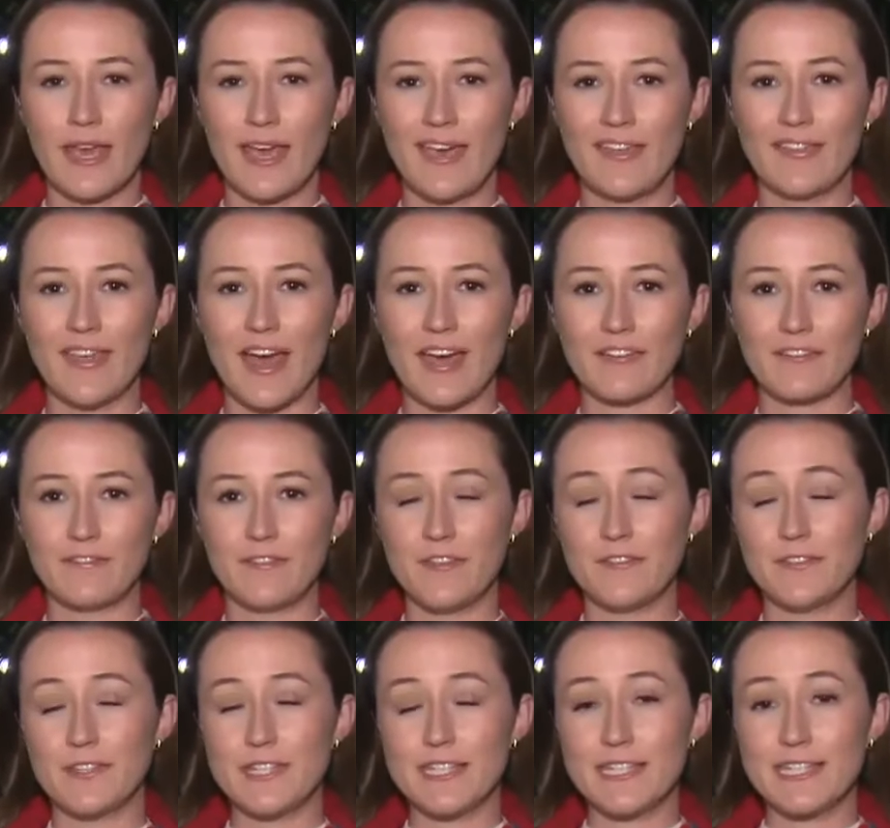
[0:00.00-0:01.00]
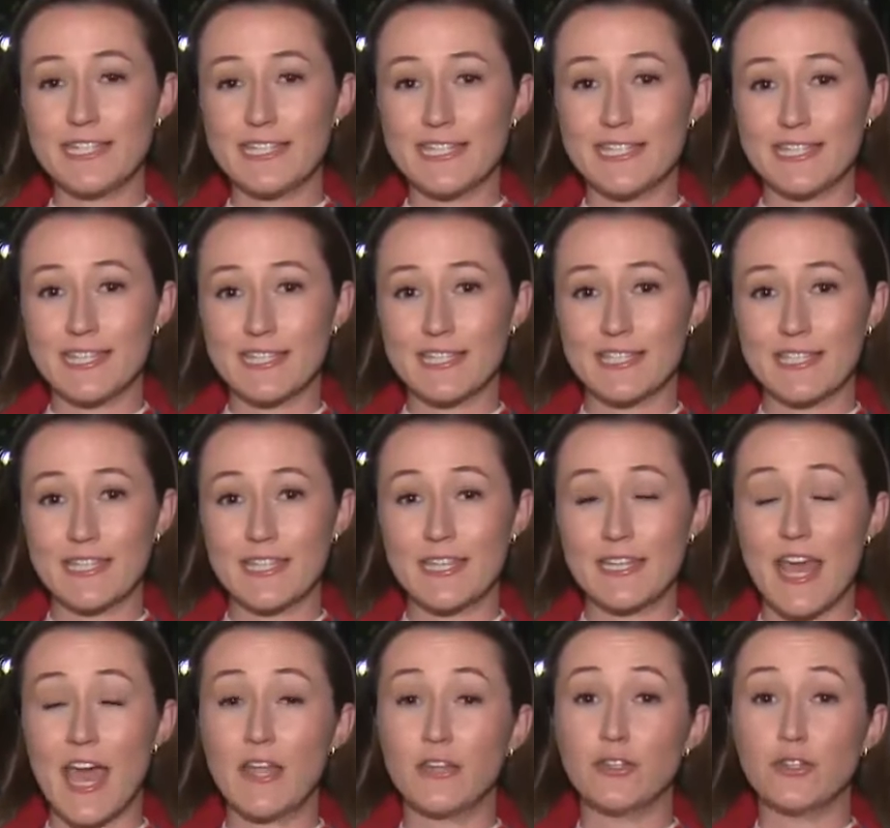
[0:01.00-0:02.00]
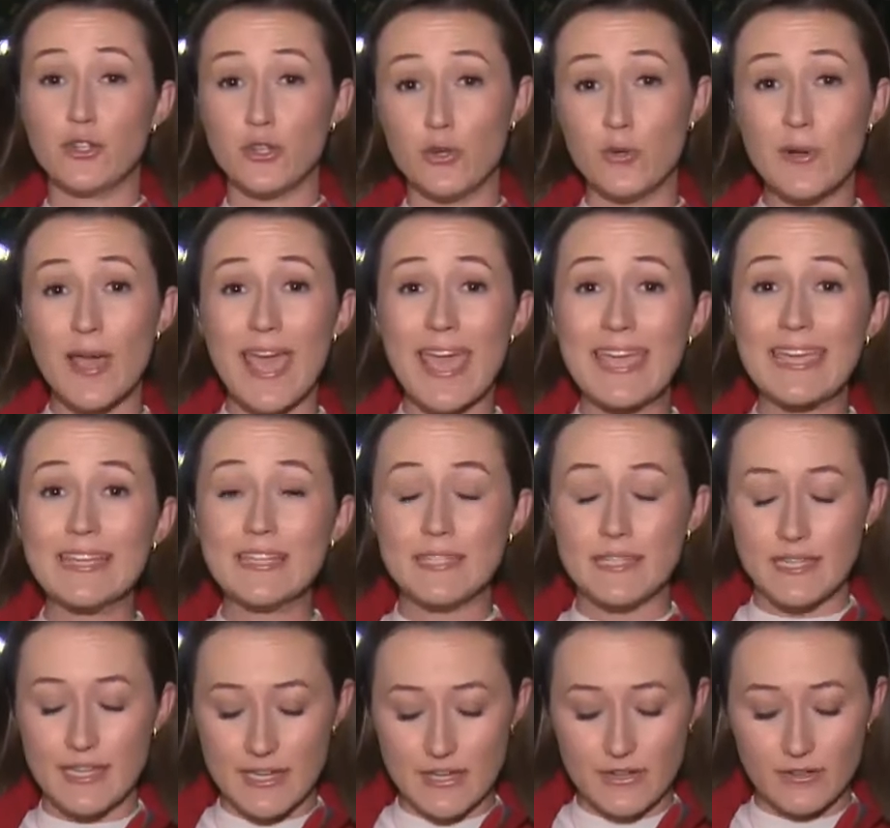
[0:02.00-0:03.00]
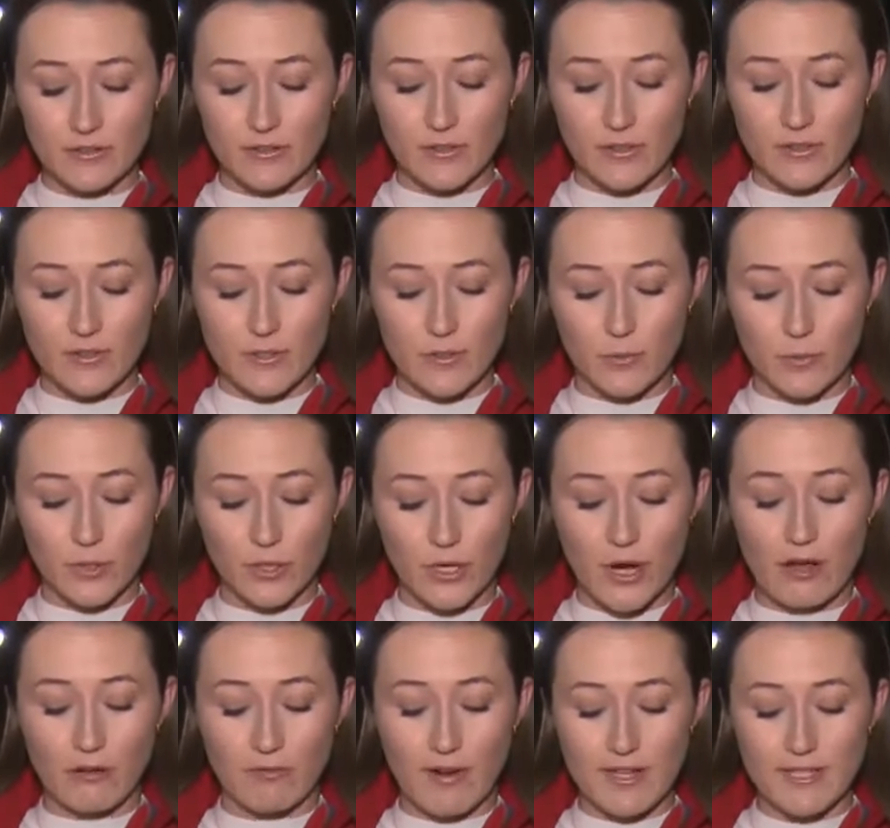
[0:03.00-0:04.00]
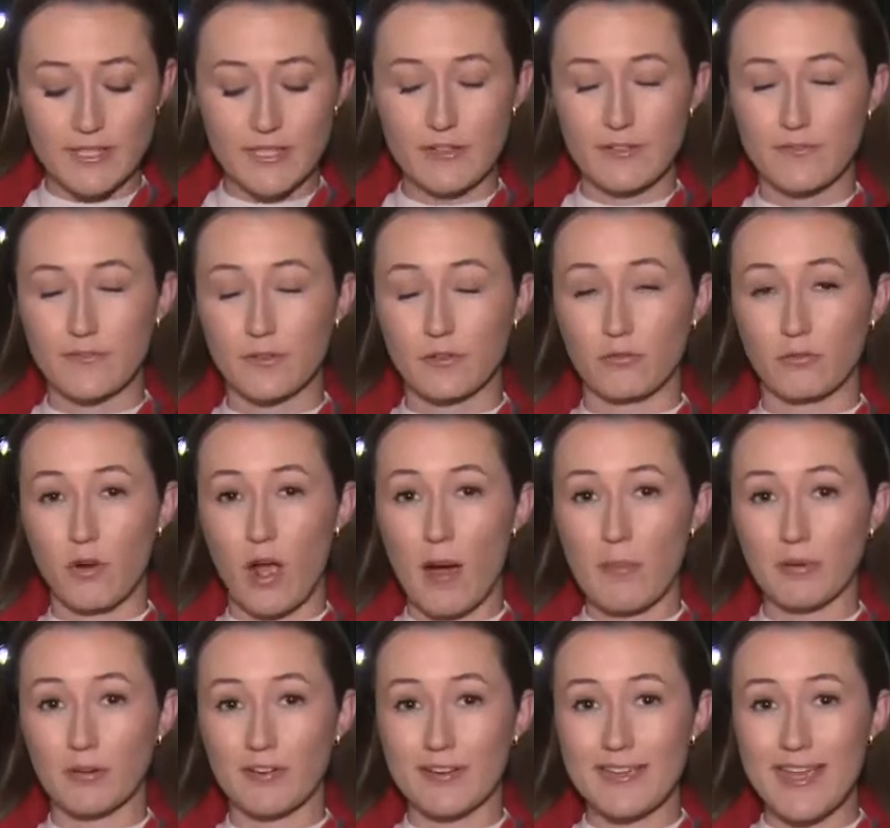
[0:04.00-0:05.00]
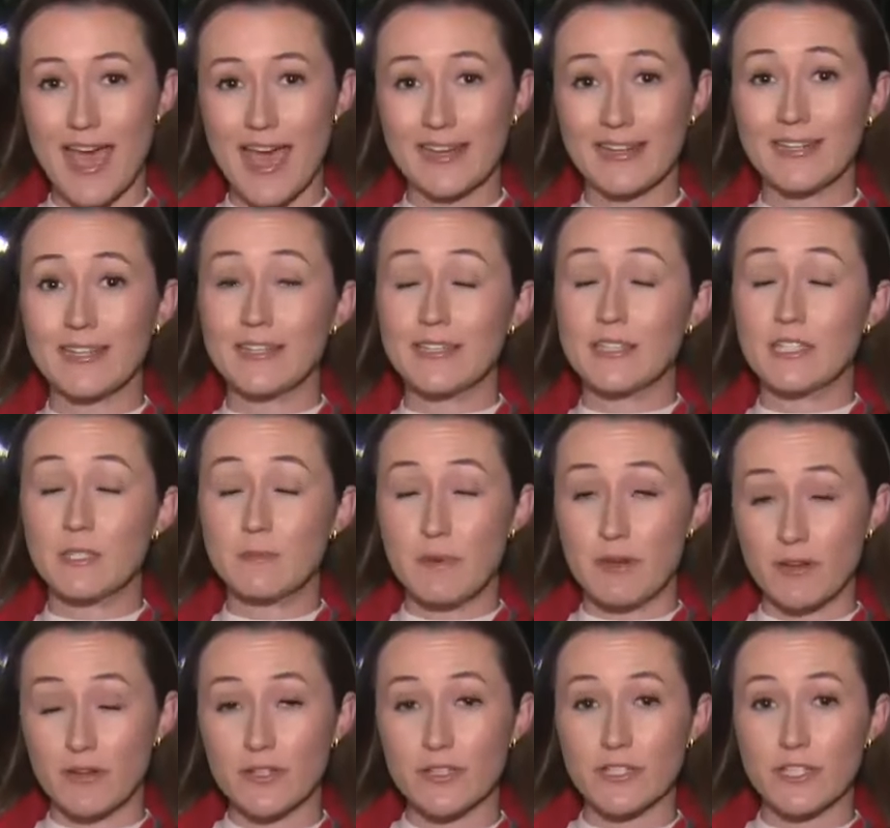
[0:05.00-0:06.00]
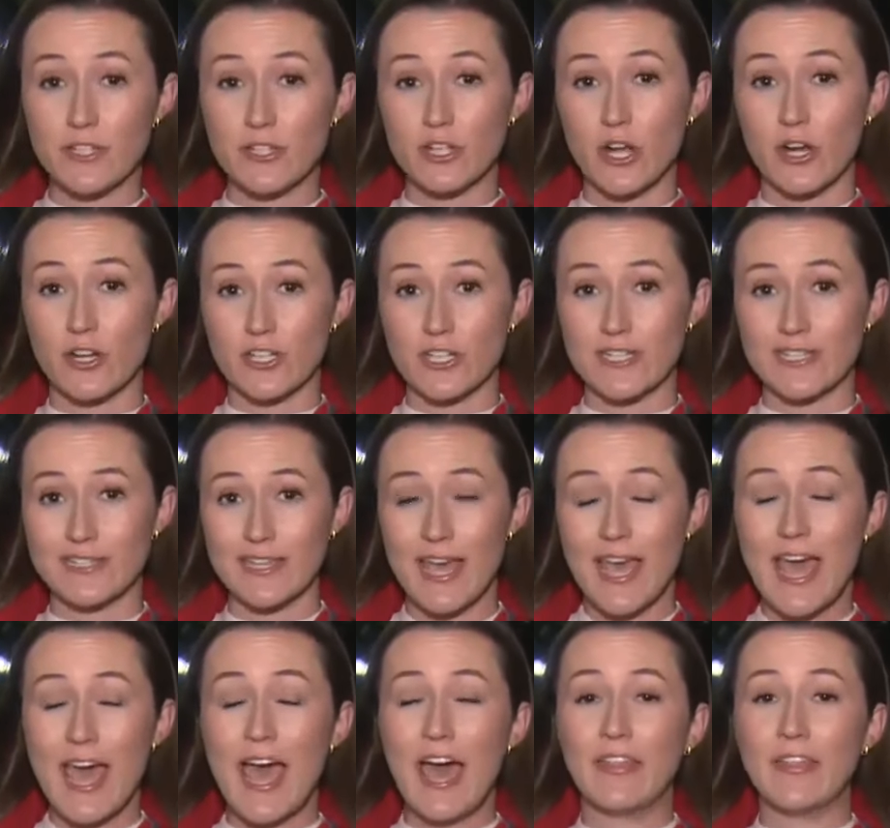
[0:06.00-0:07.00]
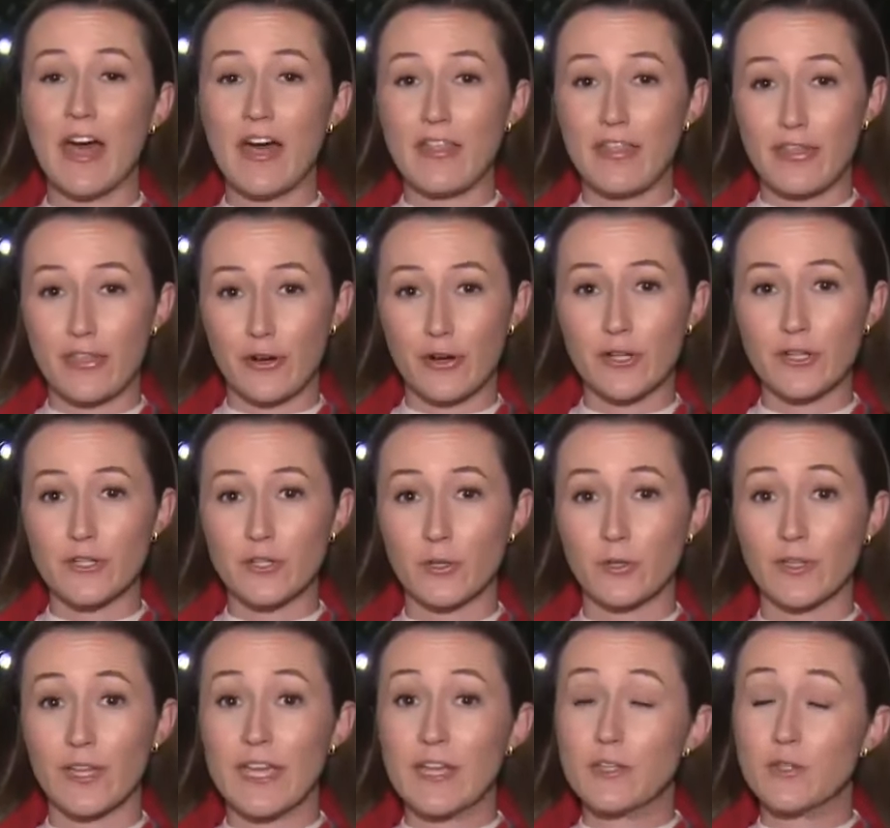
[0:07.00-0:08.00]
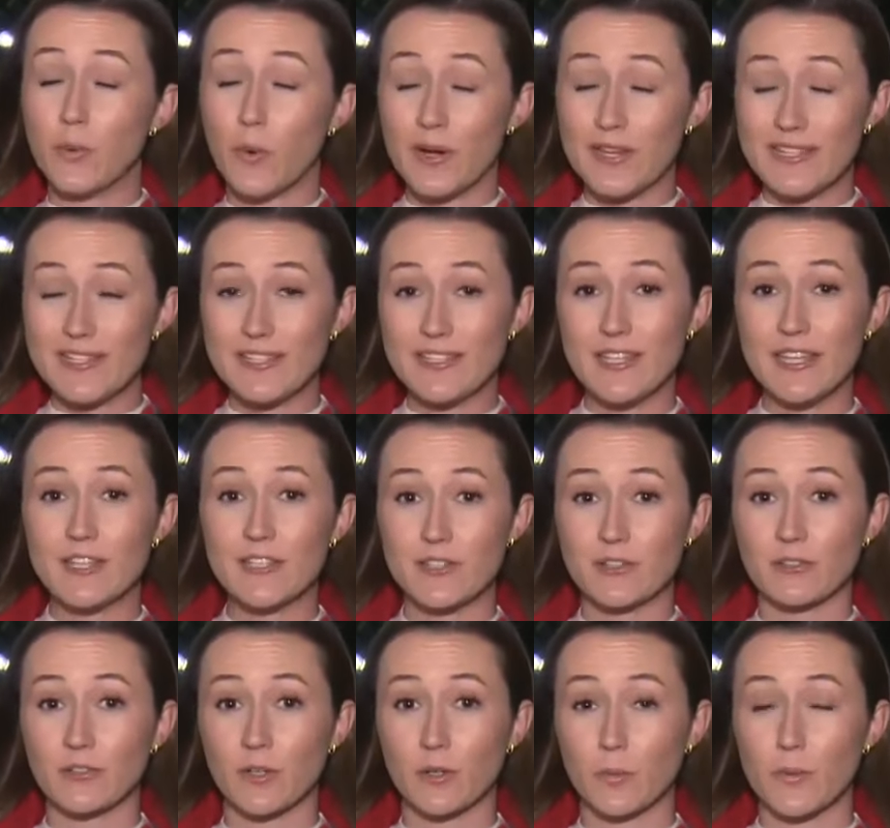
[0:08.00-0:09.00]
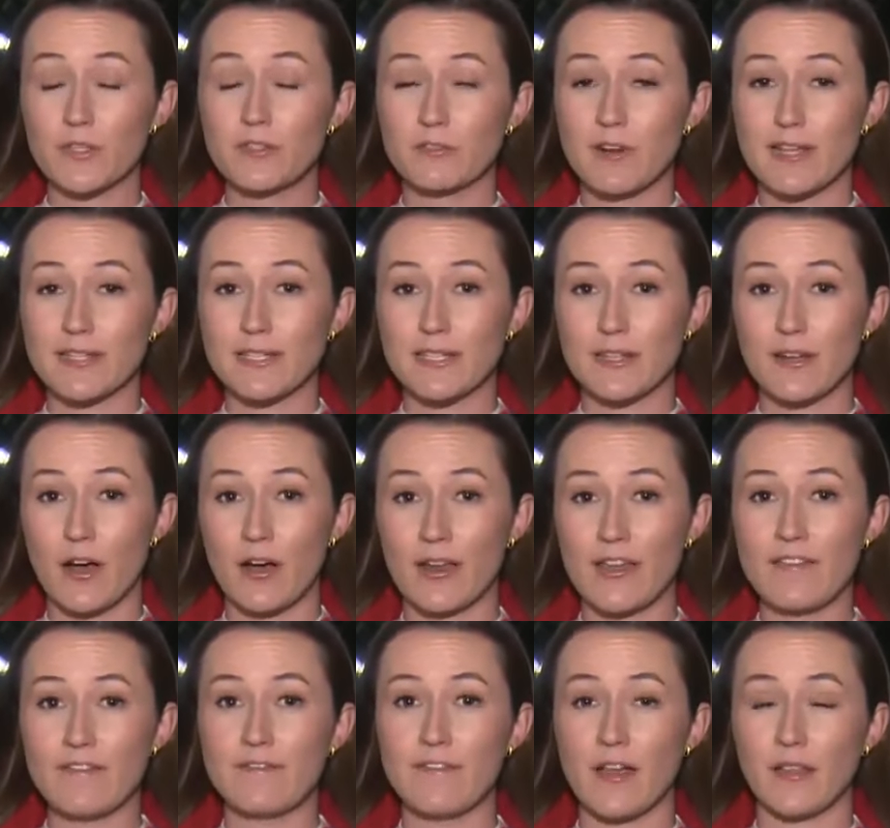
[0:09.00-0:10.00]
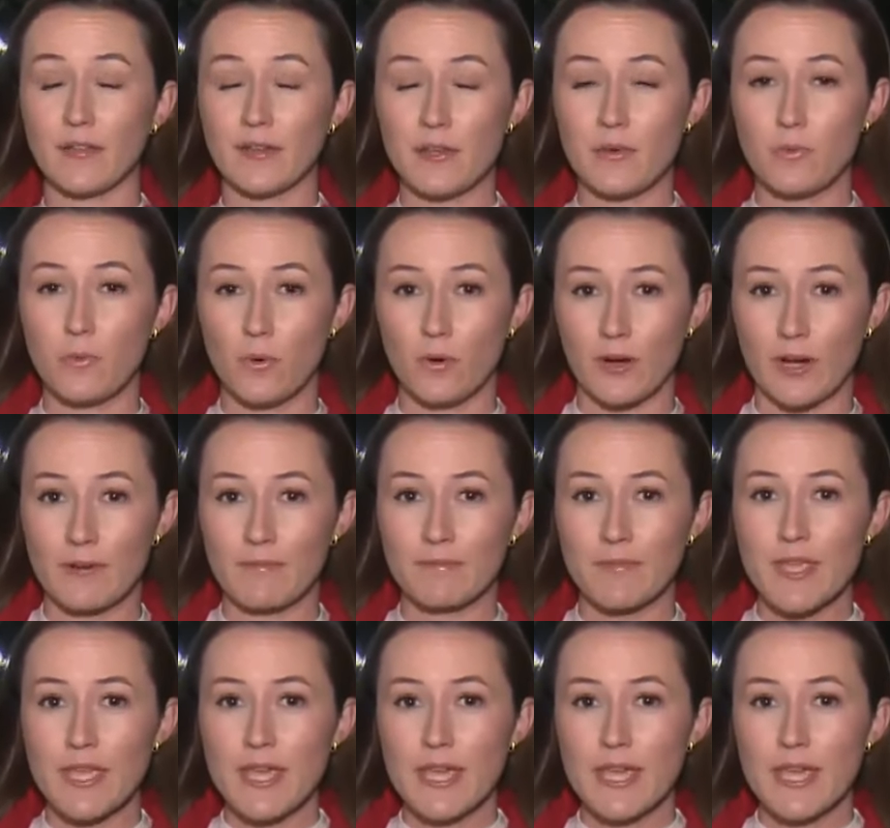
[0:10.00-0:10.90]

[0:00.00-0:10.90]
and that 15, 16, and two 18 year olds were arrested for robbery and conspiracy charges, and that third adult, a 26 year old, was arrested on a felony warrant.